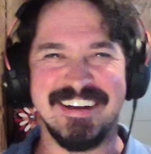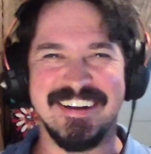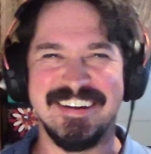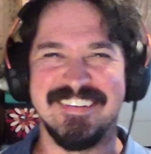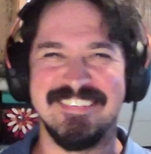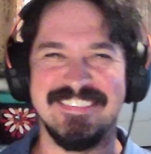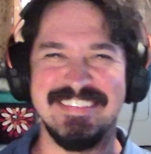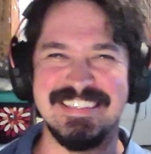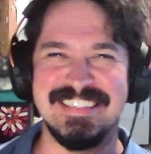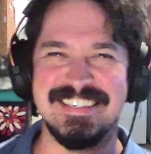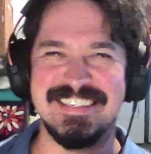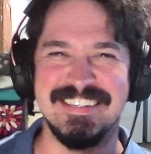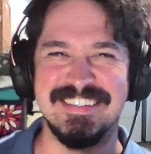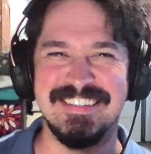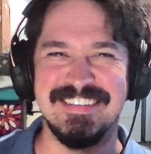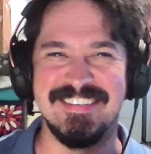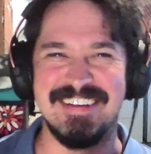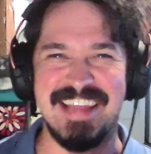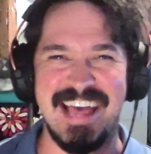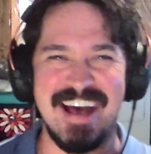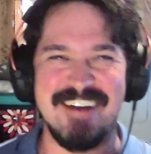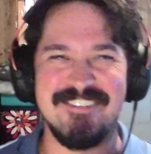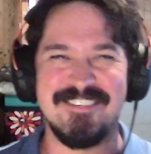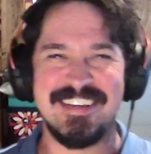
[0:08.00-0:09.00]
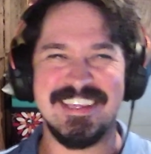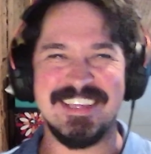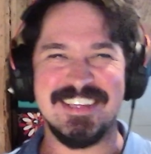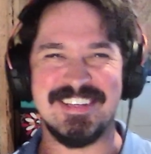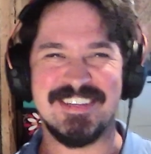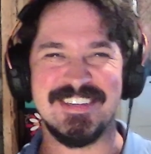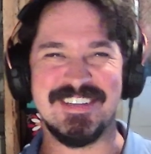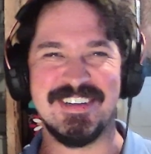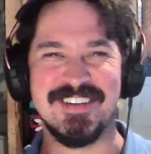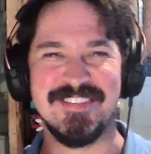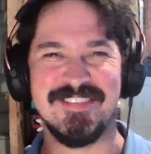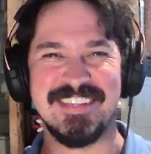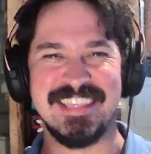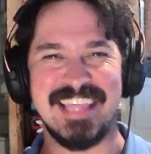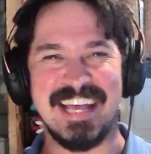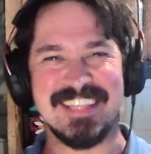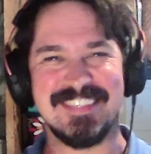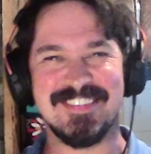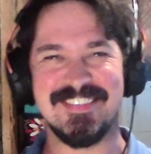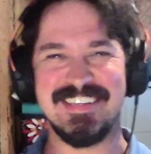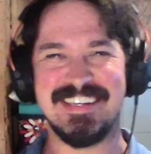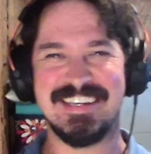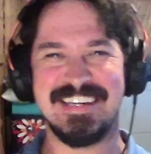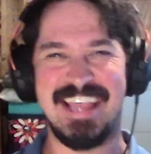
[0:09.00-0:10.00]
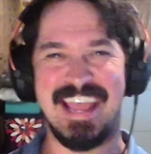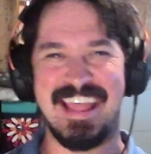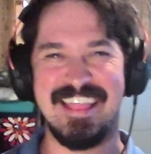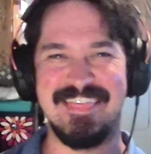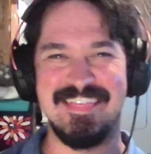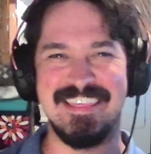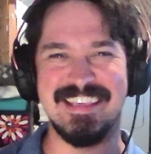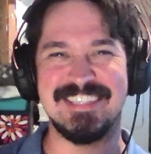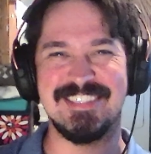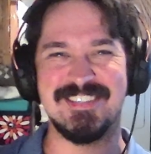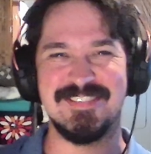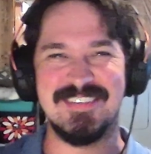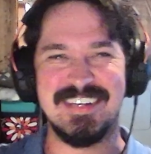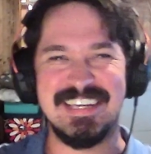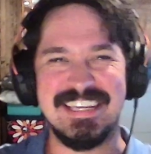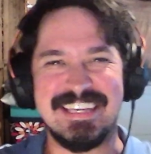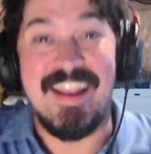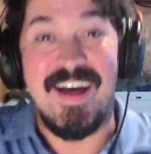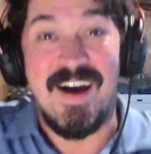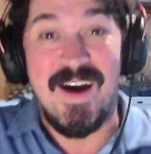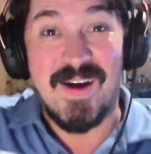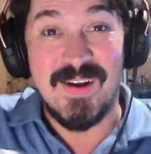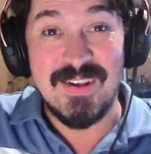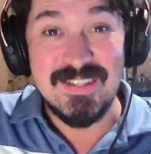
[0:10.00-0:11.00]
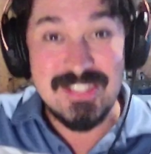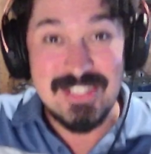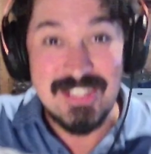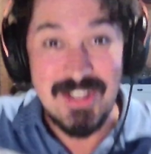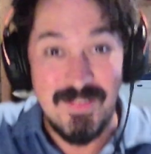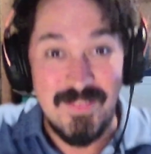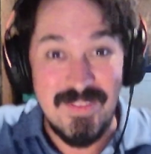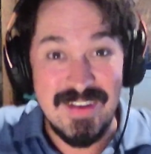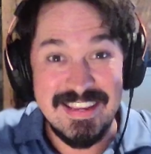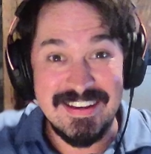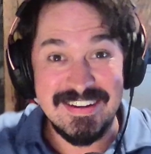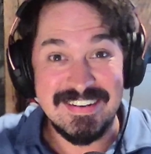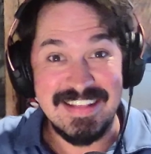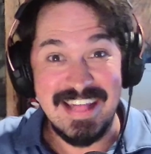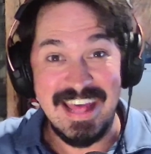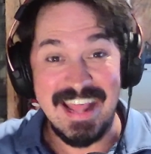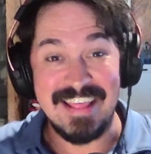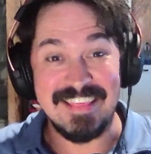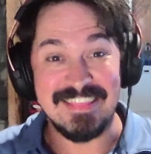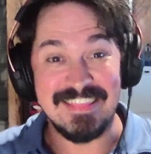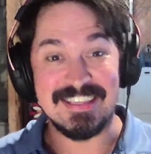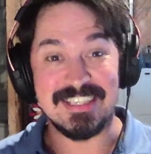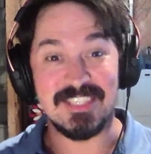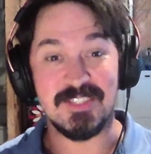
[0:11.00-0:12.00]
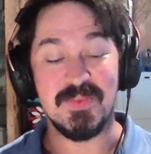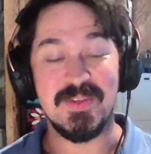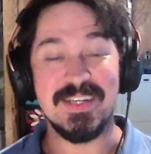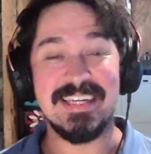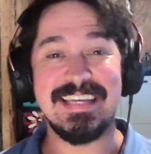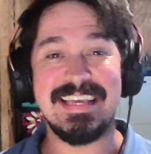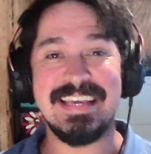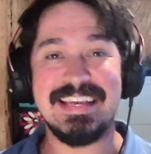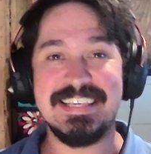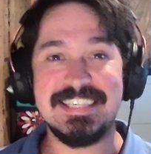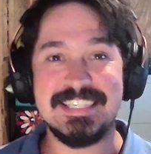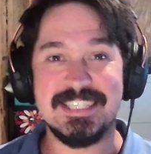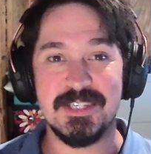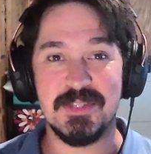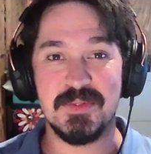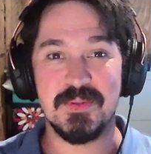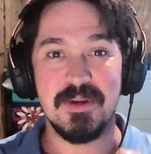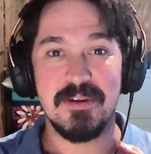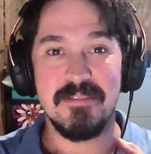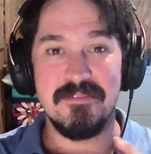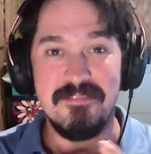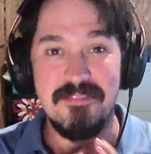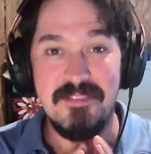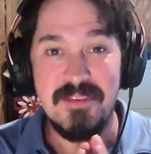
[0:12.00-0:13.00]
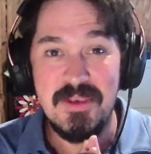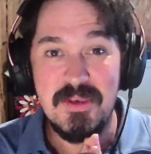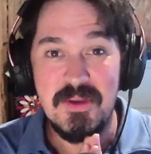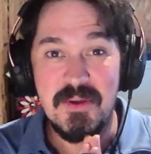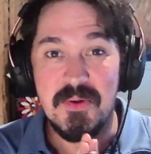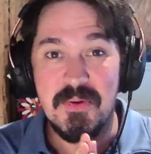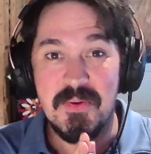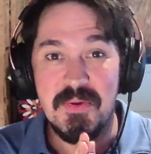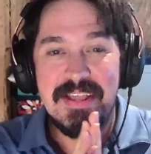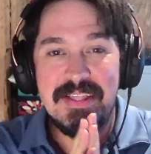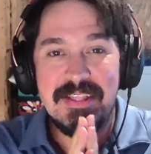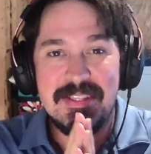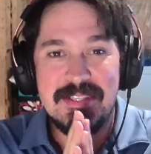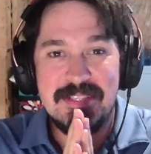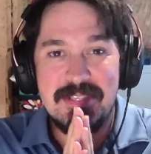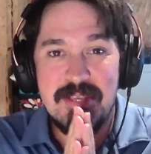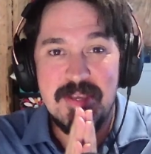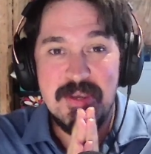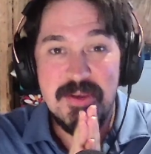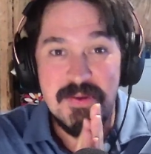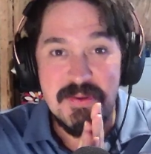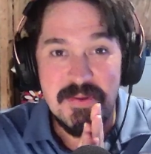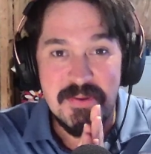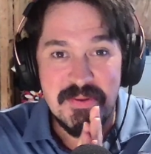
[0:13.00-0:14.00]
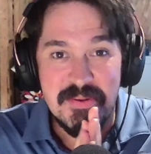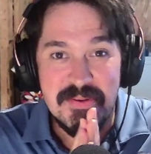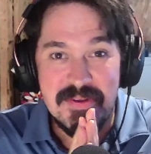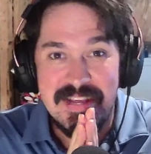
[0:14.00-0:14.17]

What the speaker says: We still don't have an intro, but that's what you're getting this week. Also, what you're getting this week is a review, too,